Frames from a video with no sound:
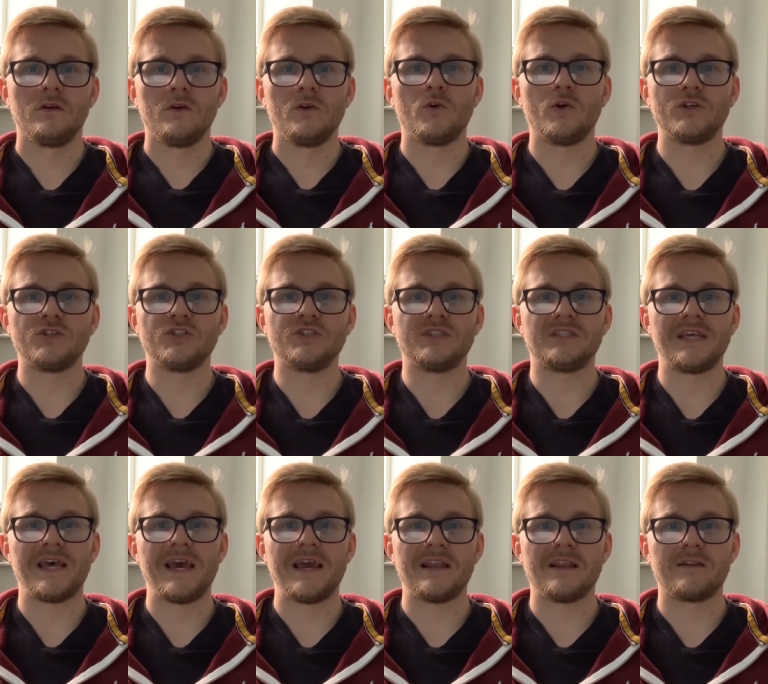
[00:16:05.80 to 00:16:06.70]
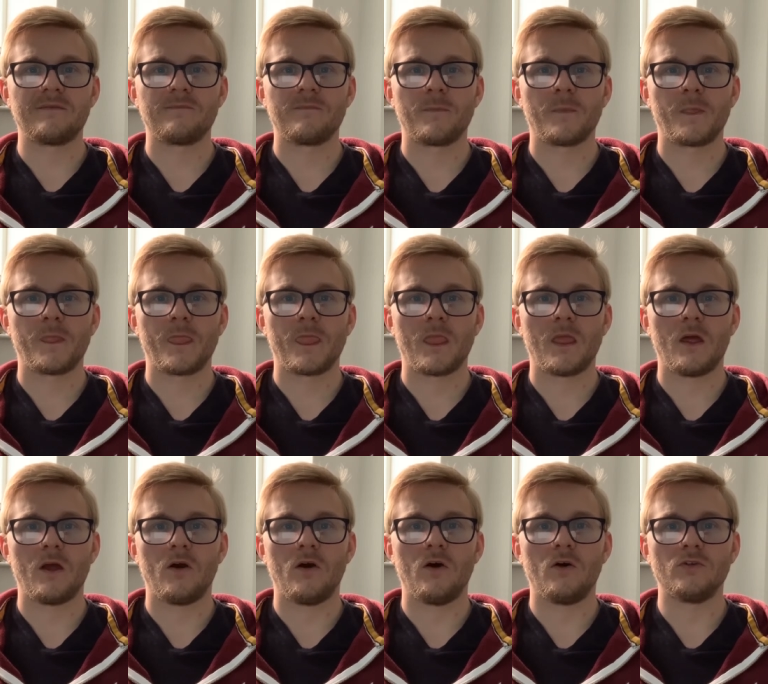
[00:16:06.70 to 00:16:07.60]
Question 10.
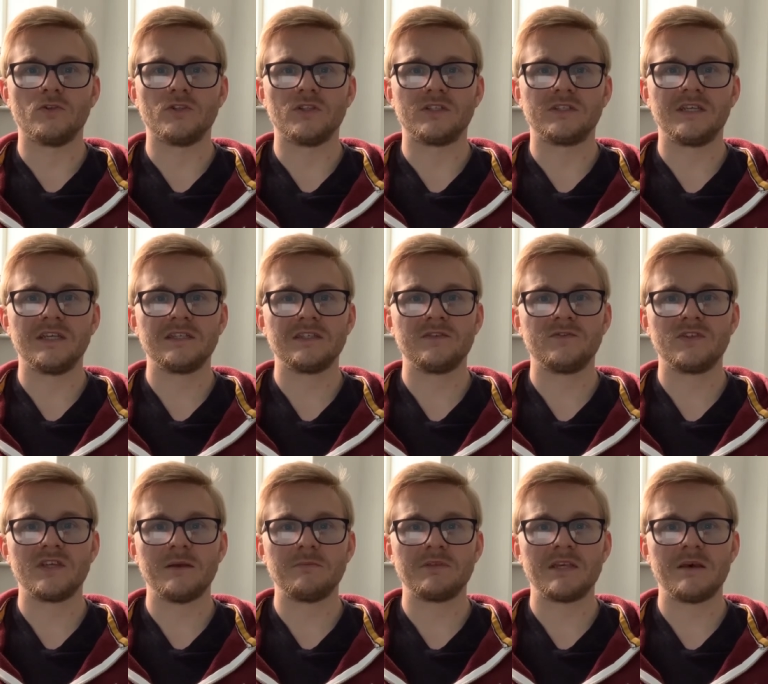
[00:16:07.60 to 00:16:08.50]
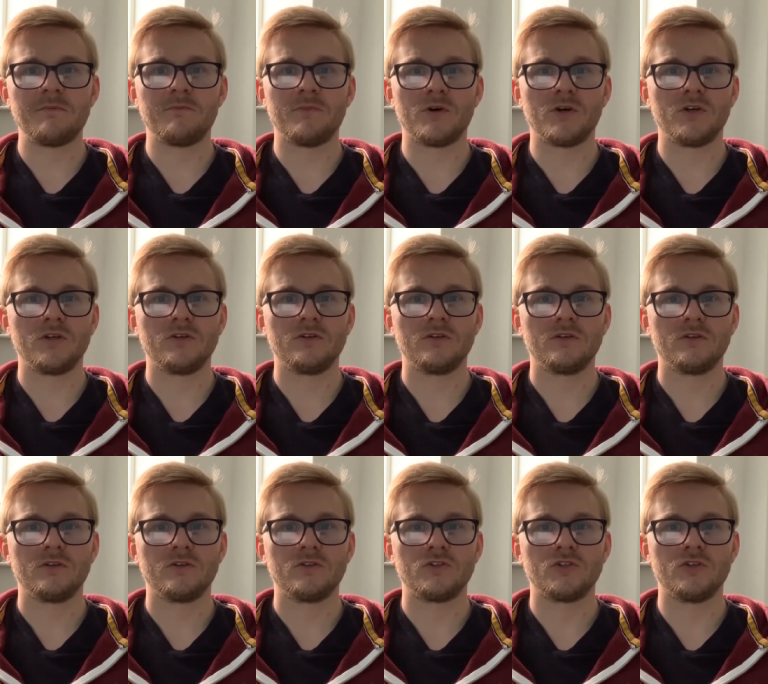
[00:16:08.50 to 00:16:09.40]
On the 6th of September
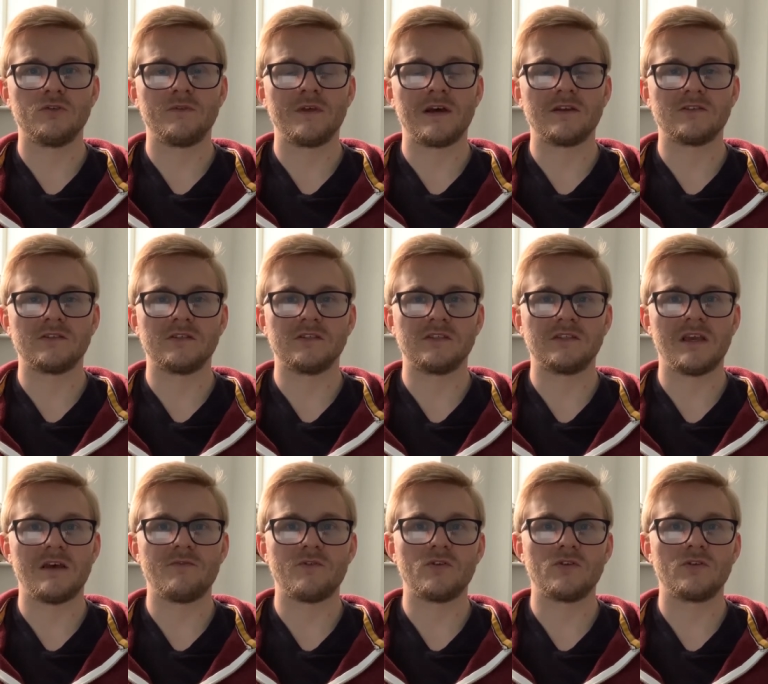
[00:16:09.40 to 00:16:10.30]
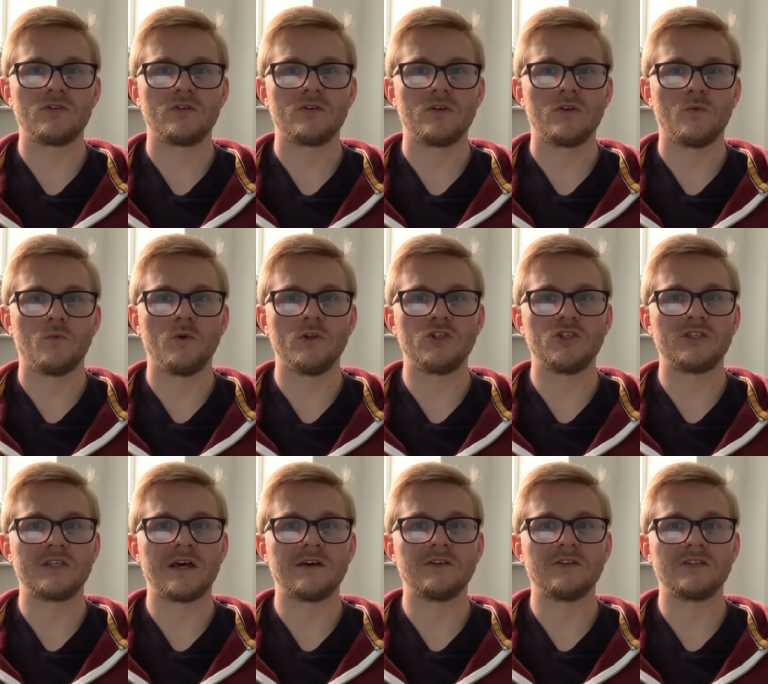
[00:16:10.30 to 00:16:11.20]
2007, which
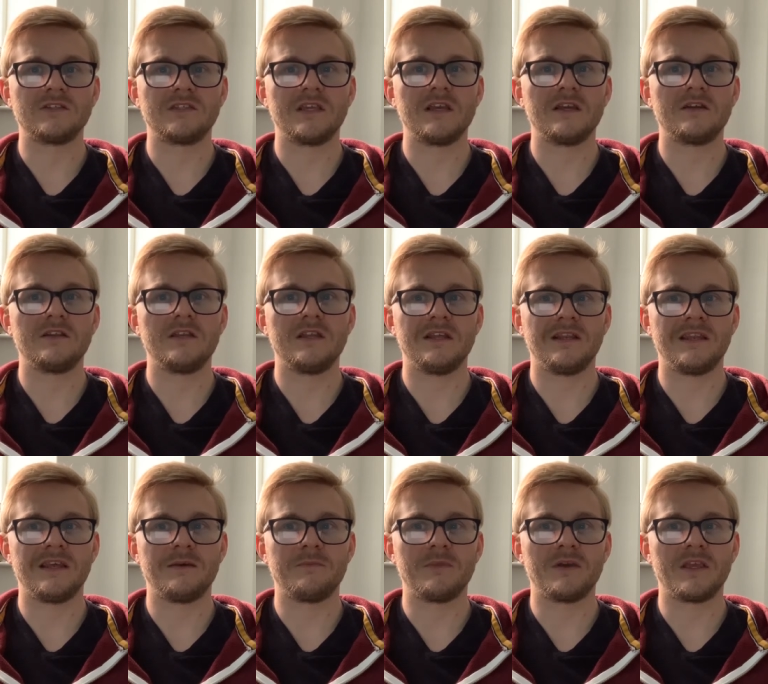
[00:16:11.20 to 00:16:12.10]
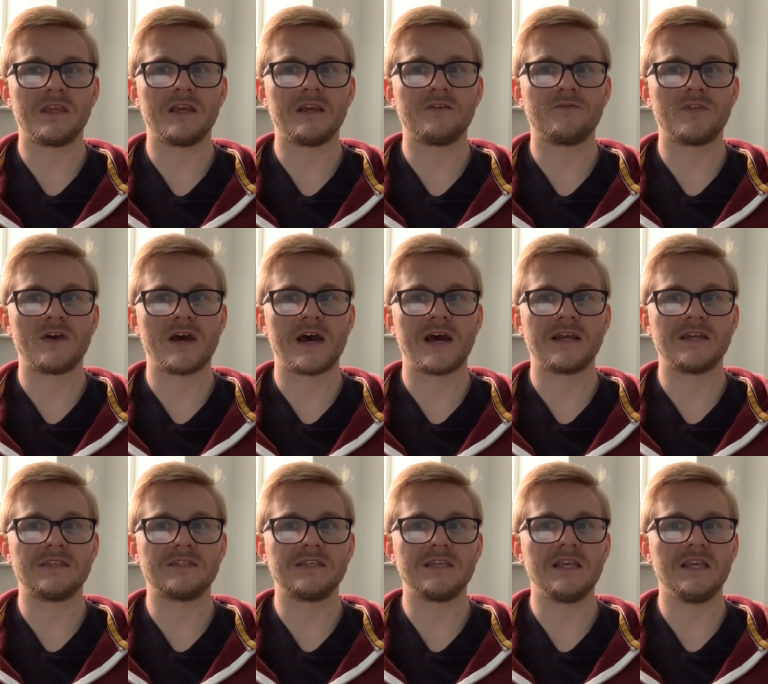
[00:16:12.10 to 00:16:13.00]
Italian singer nicknamed the King of the High
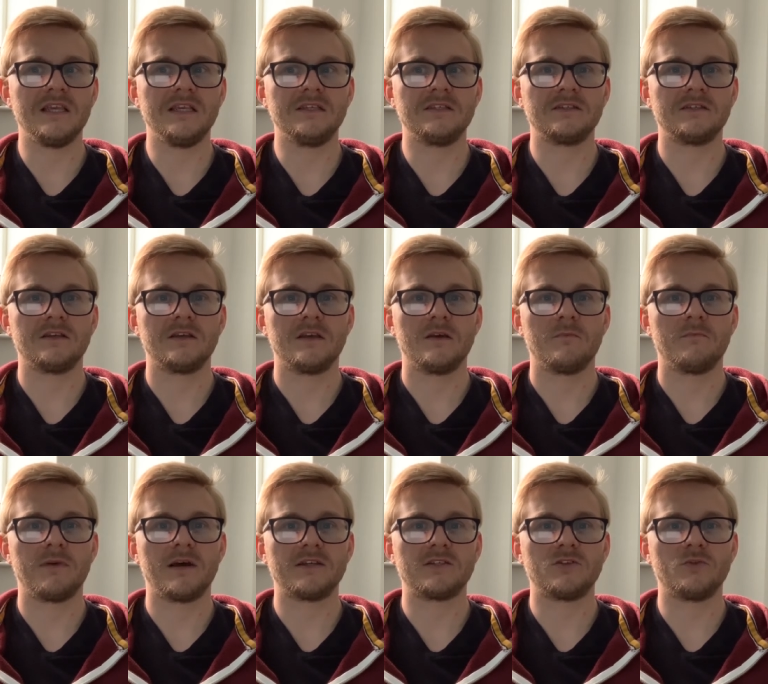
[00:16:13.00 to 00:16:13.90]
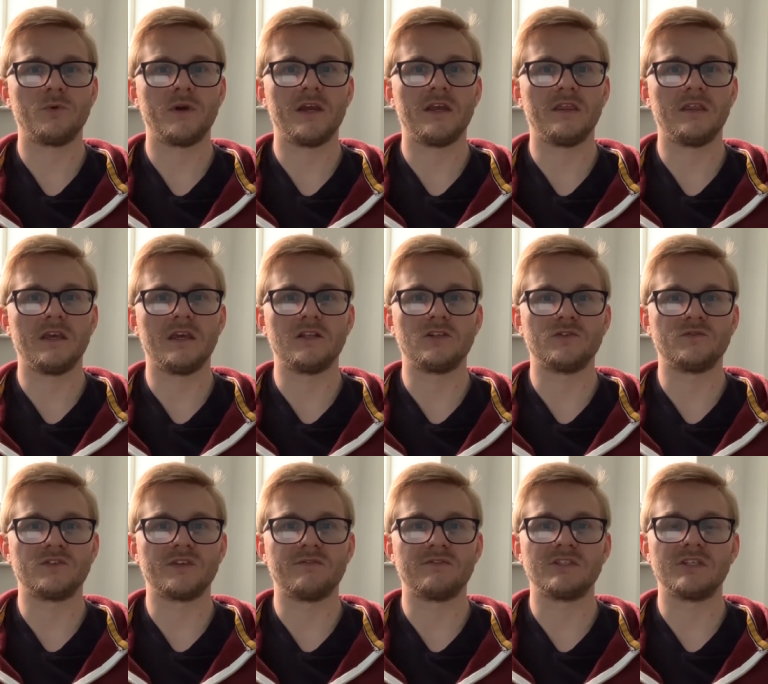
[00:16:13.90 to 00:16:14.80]
Seas passed away at the age of
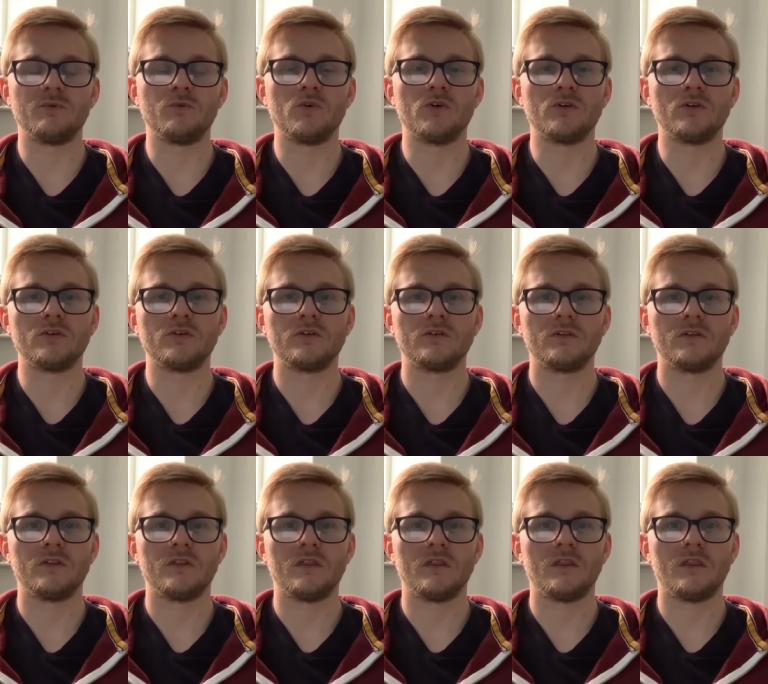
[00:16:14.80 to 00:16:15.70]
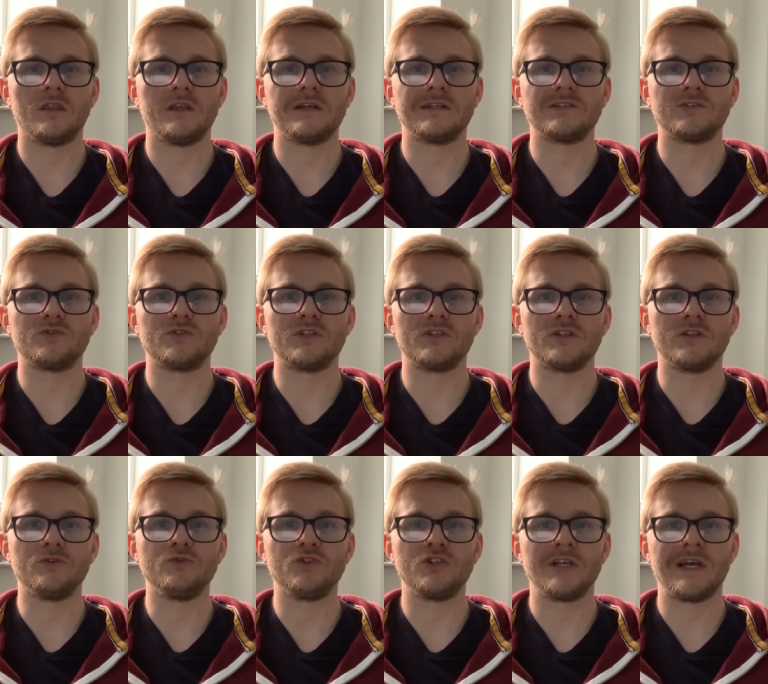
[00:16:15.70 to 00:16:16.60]
71? The answer is
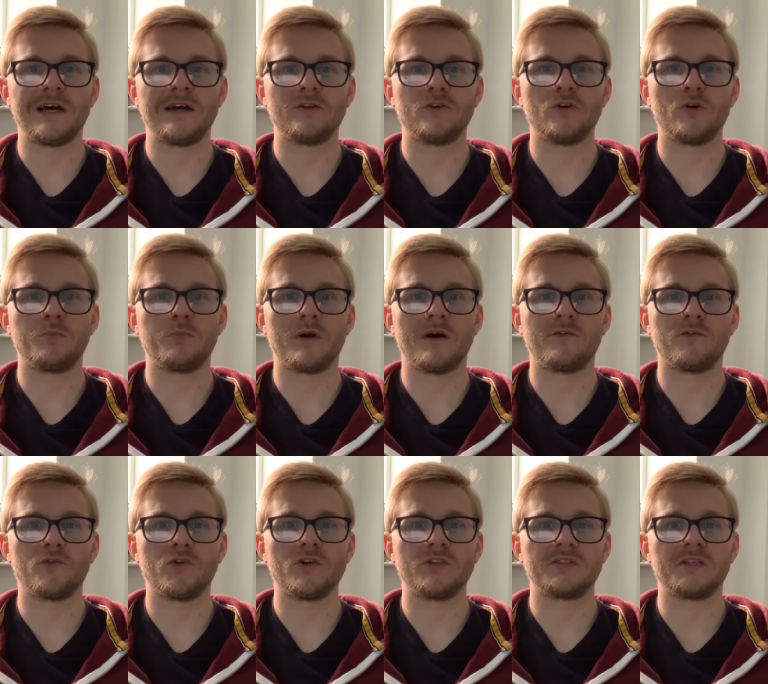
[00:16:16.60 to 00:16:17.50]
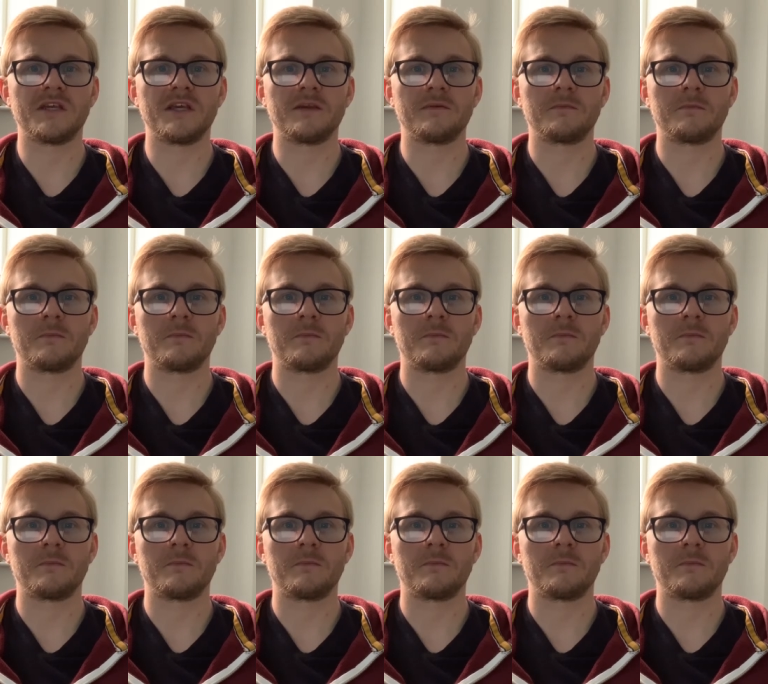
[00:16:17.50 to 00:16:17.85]
Luciano Pavarotti.